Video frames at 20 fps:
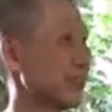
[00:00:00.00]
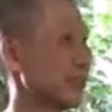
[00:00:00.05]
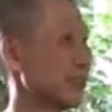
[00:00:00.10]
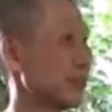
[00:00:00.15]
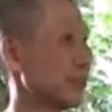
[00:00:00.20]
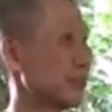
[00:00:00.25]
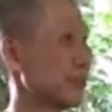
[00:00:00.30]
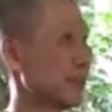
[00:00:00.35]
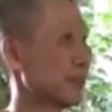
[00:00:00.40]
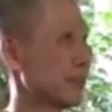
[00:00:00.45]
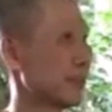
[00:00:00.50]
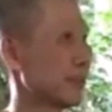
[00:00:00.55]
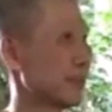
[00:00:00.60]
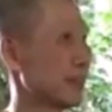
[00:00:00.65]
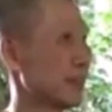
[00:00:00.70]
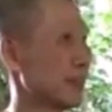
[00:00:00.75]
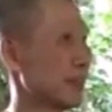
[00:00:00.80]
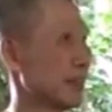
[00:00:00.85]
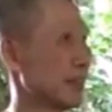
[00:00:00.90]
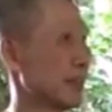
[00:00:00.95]
But if you
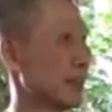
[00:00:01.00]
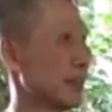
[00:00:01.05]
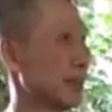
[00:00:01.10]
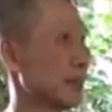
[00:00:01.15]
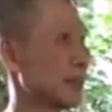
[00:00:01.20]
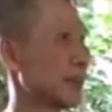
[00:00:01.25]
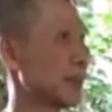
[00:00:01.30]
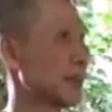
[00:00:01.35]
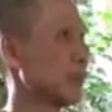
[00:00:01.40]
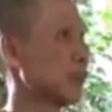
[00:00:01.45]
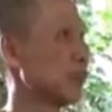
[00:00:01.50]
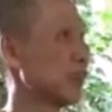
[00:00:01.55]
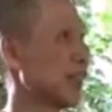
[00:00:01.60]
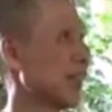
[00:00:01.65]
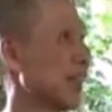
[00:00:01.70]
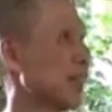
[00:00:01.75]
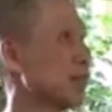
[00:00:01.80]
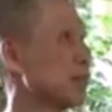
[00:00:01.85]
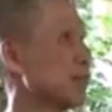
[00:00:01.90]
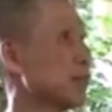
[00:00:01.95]
have neutral
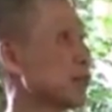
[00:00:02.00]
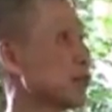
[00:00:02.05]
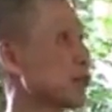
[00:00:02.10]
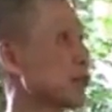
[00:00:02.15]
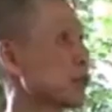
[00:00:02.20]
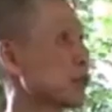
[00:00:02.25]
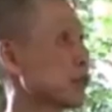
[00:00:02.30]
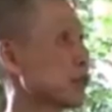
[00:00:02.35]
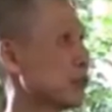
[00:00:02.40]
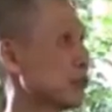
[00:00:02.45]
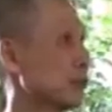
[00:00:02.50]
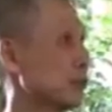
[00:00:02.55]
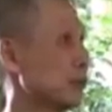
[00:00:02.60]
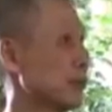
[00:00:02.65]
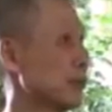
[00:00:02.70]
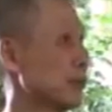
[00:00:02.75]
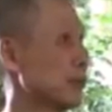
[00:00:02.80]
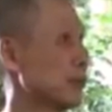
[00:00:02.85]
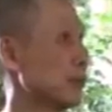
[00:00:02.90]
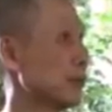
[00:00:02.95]
attitude
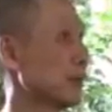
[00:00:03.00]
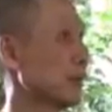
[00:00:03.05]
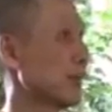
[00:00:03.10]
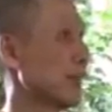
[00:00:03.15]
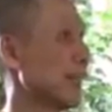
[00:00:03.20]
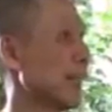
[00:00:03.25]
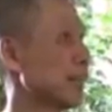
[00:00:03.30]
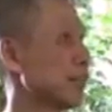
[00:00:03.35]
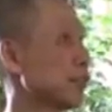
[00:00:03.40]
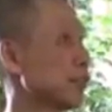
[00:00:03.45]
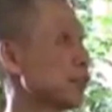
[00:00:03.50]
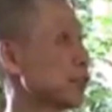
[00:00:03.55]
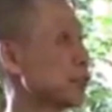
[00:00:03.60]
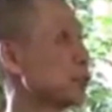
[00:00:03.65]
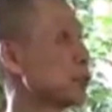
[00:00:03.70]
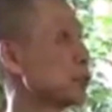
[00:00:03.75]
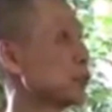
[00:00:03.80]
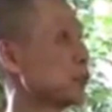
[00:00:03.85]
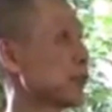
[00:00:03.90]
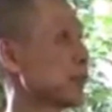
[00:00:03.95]
toward everything,
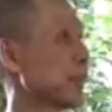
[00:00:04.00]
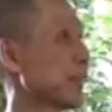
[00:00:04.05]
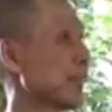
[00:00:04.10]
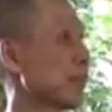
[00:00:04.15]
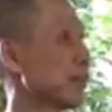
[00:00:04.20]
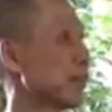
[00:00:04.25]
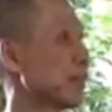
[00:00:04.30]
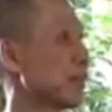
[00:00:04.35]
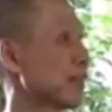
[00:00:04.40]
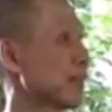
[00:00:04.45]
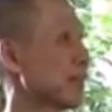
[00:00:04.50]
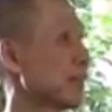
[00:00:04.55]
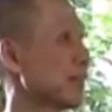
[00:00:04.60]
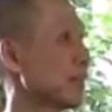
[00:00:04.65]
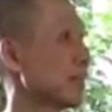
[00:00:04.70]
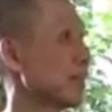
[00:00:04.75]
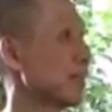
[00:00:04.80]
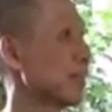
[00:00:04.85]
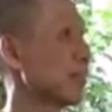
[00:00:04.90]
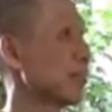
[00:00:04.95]
you just
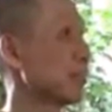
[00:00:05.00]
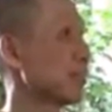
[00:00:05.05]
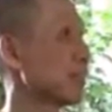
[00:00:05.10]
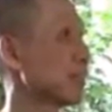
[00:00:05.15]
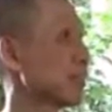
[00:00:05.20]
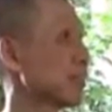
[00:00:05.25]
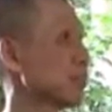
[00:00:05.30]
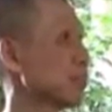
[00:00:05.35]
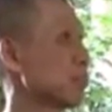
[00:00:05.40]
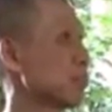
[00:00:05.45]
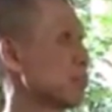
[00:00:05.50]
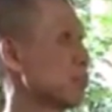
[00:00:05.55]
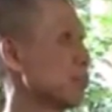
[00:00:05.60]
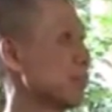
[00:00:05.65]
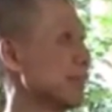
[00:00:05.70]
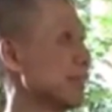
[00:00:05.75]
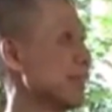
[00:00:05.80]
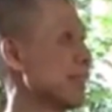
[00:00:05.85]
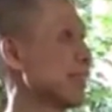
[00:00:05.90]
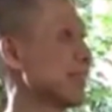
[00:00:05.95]
merely accept,
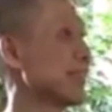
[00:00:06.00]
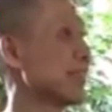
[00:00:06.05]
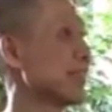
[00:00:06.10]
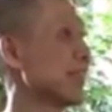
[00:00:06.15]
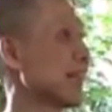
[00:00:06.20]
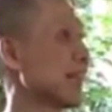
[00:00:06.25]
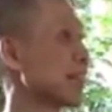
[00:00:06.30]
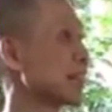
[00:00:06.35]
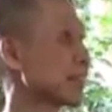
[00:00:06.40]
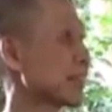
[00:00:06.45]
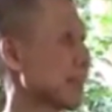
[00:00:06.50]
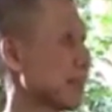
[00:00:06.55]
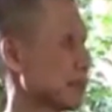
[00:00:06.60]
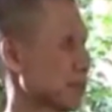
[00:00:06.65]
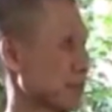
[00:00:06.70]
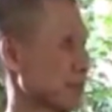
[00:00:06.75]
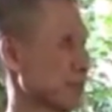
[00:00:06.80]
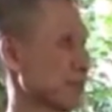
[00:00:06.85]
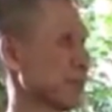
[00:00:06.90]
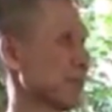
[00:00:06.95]

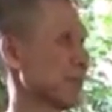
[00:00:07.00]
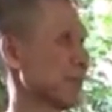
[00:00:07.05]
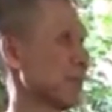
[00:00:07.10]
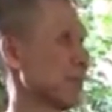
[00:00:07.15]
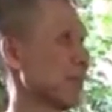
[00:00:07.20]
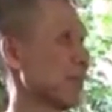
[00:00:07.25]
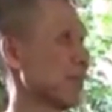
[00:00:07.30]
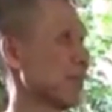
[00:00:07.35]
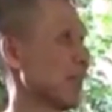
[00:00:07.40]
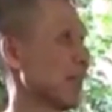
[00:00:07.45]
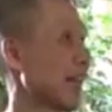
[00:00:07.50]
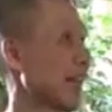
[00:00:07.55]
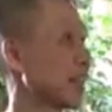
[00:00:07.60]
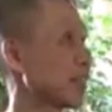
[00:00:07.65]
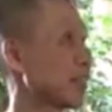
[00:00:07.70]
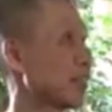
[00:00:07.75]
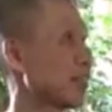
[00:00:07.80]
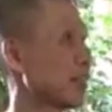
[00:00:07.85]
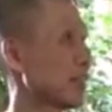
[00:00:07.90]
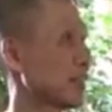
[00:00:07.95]
acknowledge the
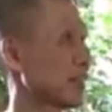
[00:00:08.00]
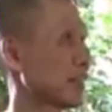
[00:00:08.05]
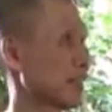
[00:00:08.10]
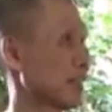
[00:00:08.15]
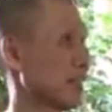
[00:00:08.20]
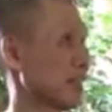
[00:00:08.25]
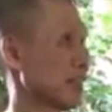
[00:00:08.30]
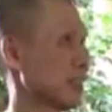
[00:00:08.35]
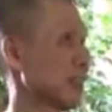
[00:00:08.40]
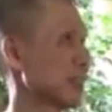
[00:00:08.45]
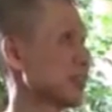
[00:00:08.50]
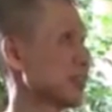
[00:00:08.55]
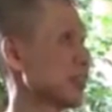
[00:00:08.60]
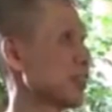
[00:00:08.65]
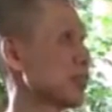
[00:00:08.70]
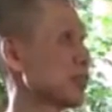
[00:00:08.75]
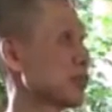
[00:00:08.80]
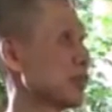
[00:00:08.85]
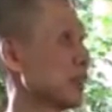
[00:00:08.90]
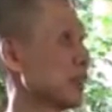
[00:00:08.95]
situation,
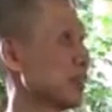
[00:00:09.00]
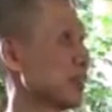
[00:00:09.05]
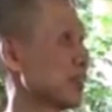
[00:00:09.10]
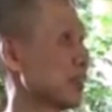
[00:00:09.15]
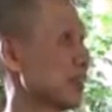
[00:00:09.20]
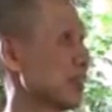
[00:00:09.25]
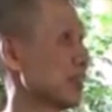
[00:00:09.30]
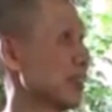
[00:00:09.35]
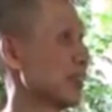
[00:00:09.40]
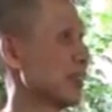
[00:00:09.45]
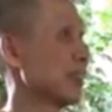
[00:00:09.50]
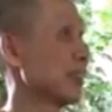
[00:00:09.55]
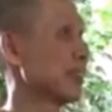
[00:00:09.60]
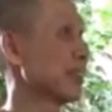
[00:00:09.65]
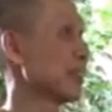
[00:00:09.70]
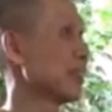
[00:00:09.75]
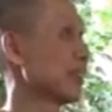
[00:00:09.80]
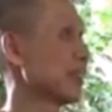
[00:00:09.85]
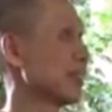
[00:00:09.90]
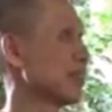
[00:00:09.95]
then
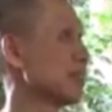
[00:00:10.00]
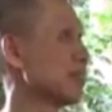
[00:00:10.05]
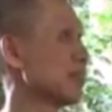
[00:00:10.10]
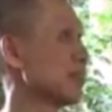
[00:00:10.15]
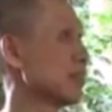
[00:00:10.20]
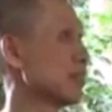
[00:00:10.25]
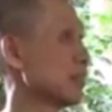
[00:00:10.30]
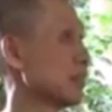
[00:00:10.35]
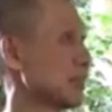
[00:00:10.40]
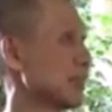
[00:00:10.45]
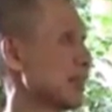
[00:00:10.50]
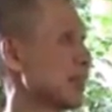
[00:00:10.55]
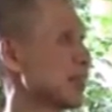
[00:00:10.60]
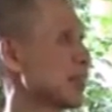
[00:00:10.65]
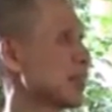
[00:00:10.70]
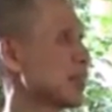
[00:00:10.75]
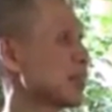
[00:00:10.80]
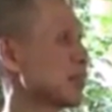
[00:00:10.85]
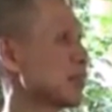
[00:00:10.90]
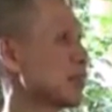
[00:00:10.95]
nothing, you won't feel
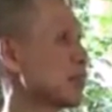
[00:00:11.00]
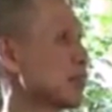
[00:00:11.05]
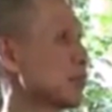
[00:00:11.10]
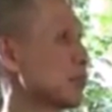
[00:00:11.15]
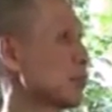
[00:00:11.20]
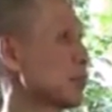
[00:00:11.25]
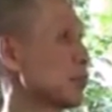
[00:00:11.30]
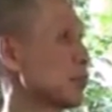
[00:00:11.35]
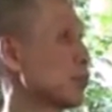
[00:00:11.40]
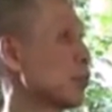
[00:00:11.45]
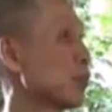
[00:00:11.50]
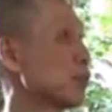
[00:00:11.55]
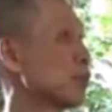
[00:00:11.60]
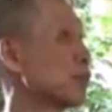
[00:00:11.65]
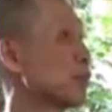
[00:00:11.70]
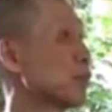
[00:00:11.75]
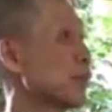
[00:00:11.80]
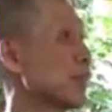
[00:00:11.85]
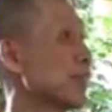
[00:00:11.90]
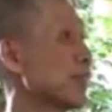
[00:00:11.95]
anything. See?
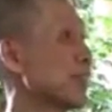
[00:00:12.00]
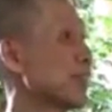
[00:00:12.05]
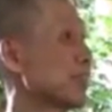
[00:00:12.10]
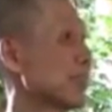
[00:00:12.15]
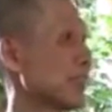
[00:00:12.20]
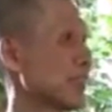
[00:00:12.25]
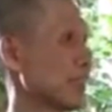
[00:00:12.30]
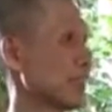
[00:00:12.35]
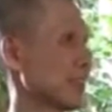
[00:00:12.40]
You feel